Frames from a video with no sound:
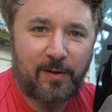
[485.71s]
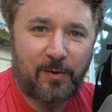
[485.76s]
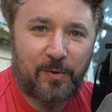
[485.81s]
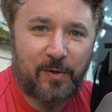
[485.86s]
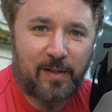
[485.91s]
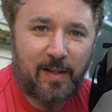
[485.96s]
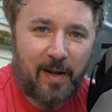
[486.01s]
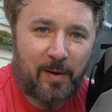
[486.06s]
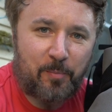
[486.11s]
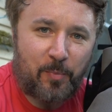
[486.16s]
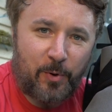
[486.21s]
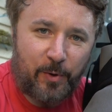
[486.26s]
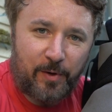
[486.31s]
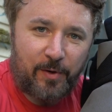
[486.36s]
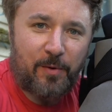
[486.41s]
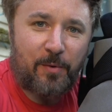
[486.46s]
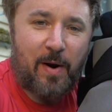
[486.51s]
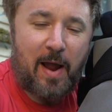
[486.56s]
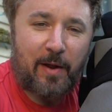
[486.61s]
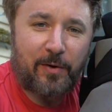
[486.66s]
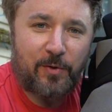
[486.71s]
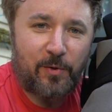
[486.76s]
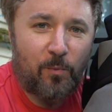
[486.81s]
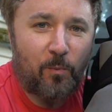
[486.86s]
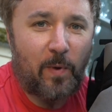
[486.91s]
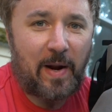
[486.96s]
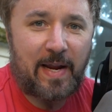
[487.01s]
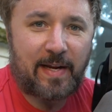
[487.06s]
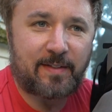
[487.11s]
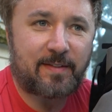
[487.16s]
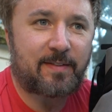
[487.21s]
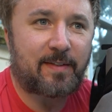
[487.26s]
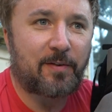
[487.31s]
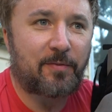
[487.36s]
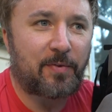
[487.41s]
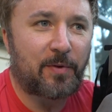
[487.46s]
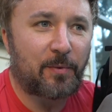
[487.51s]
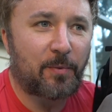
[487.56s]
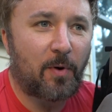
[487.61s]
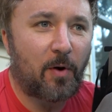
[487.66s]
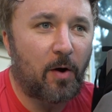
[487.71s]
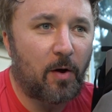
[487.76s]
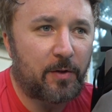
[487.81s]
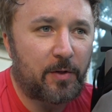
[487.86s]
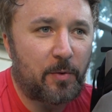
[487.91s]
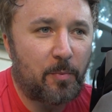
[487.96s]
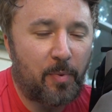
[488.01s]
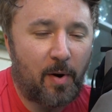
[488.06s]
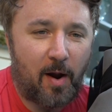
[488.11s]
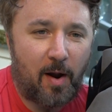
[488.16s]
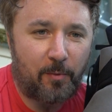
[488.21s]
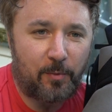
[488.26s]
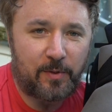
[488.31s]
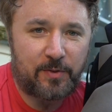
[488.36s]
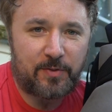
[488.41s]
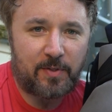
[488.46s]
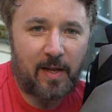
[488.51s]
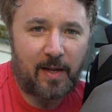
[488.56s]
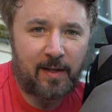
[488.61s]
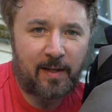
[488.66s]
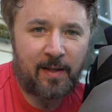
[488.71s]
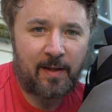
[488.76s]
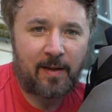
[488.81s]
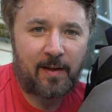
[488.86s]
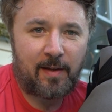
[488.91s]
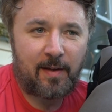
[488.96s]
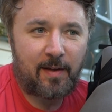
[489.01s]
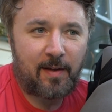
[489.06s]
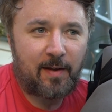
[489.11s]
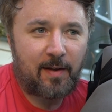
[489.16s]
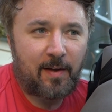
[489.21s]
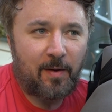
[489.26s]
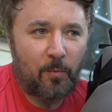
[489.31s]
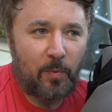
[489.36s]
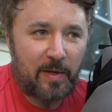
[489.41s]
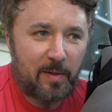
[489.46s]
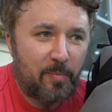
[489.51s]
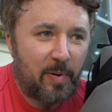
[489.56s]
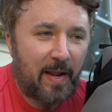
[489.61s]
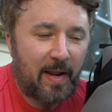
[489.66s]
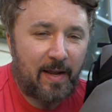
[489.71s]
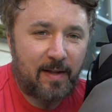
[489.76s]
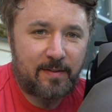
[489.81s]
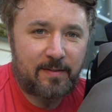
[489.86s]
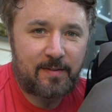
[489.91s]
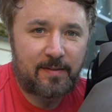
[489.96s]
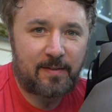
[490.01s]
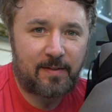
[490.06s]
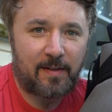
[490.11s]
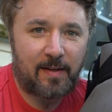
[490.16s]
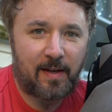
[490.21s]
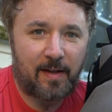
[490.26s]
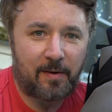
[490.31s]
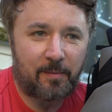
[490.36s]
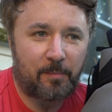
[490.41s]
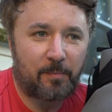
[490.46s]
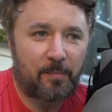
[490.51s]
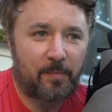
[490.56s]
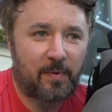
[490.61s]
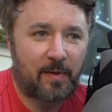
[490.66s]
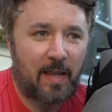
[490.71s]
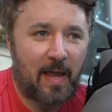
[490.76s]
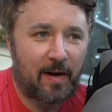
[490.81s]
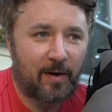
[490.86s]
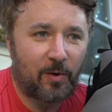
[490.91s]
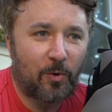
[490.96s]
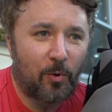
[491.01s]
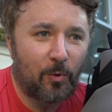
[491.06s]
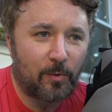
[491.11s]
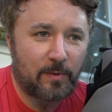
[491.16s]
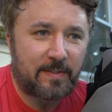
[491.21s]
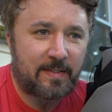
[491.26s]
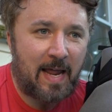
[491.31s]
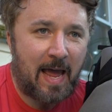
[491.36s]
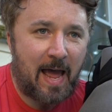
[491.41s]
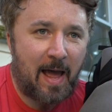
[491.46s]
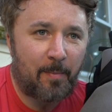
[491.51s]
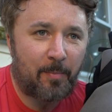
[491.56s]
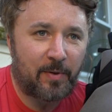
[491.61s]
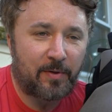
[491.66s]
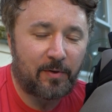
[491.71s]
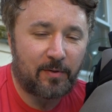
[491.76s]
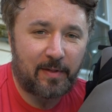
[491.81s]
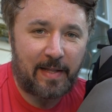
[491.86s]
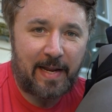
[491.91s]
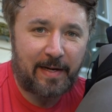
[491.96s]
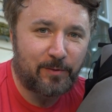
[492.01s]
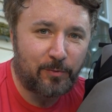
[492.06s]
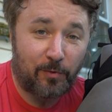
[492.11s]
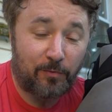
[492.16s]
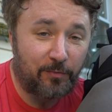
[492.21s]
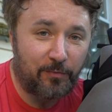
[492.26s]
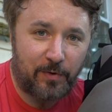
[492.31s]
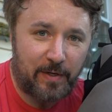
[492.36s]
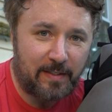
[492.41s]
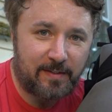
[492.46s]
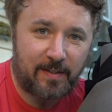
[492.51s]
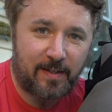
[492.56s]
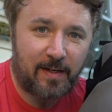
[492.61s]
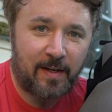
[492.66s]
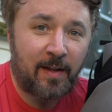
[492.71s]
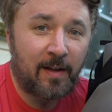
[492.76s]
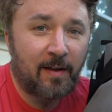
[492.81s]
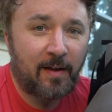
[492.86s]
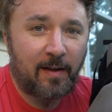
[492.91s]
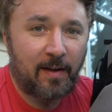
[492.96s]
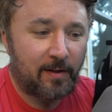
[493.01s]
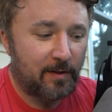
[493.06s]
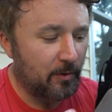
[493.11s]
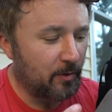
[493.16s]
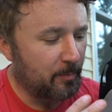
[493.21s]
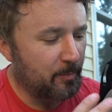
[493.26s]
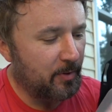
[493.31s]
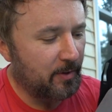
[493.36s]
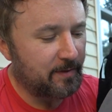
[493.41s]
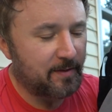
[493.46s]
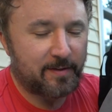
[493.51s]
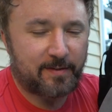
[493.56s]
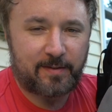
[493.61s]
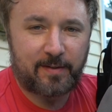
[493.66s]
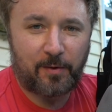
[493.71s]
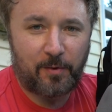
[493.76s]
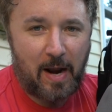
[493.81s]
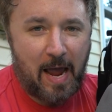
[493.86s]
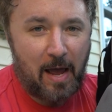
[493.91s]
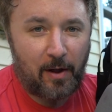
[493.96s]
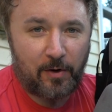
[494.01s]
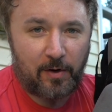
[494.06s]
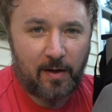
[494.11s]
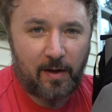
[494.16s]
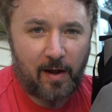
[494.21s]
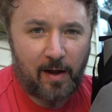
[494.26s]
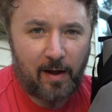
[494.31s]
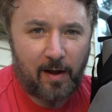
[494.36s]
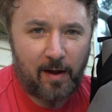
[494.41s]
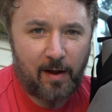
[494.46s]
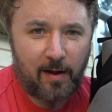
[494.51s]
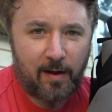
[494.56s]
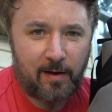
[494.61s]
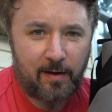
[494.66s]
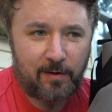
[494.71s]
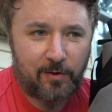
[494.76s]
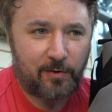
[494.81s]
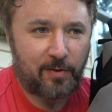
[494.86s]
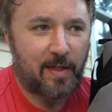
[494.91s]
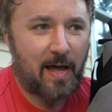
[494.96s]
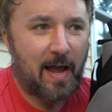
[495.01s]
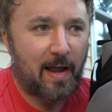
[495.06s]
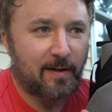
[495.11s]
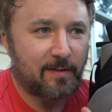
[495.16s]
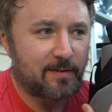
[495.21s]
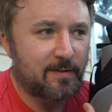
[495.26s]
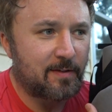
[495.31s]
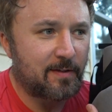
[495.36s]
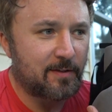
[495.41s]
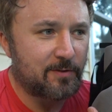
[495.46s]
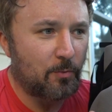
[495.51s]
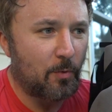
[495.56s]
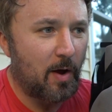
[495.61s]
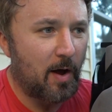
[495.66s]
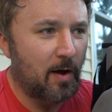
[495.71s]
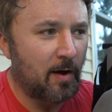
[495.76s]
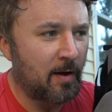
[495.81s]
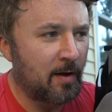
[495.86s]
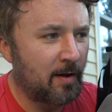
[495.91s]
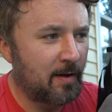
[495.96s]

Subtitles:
You can like put it around your waist if all you bought was like wind pants and you had a cold snap and your legs were freezing. You could put this around your thighs as well.